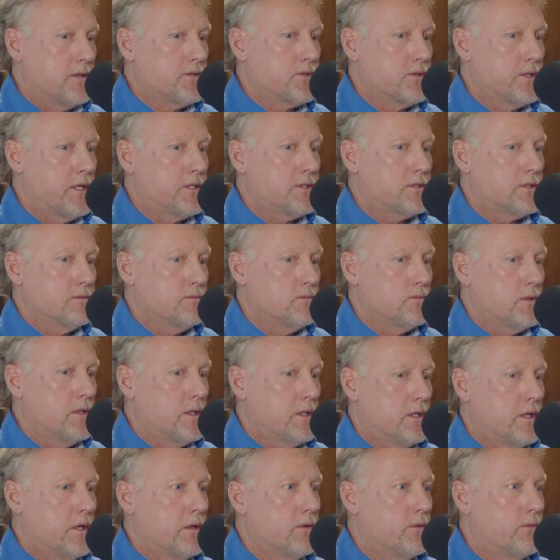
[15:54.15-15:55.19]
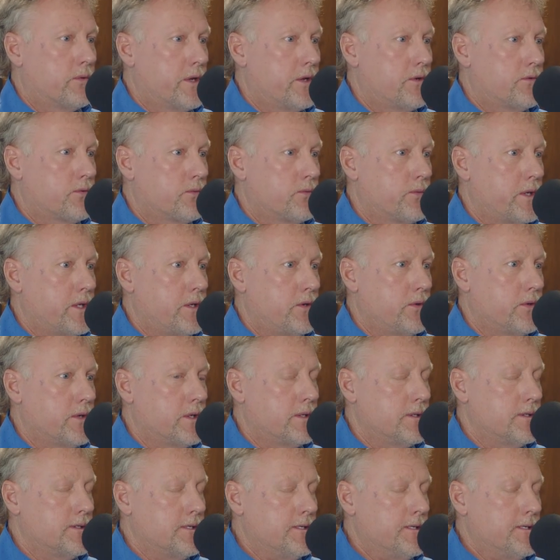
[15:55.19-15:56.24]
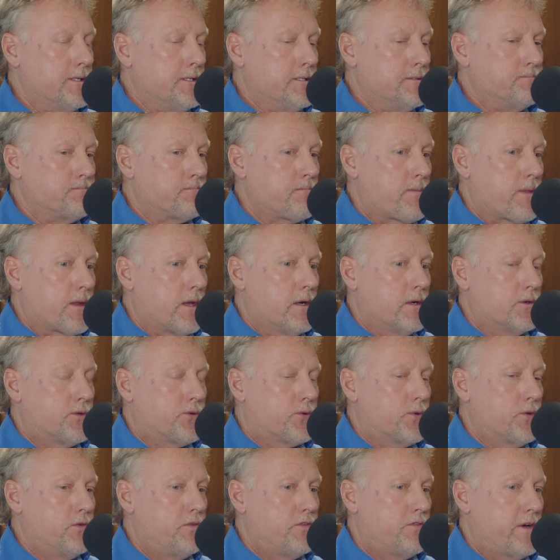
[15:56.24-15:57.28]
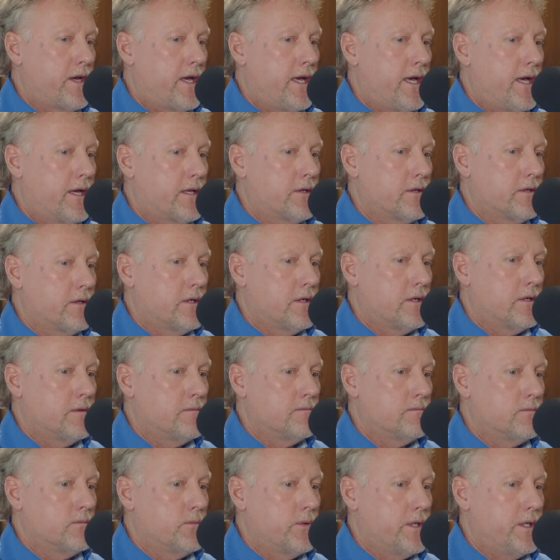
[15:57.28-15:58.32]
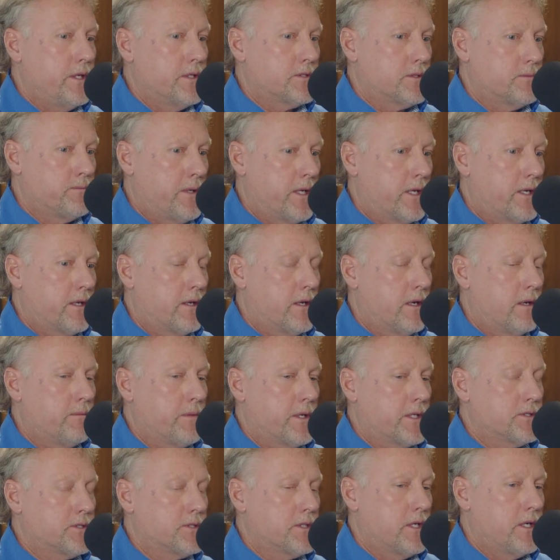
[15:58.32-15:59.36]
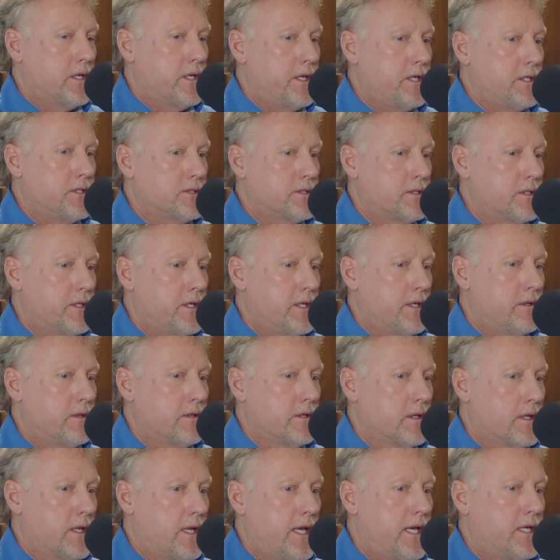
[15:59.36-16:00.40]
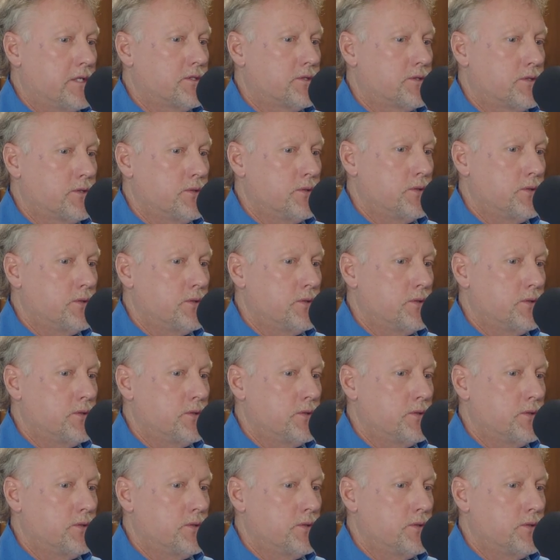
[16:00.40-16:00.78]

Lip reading: So that's another reason we do it. Mm-hmm. A true fact, we did some economic studies, and the last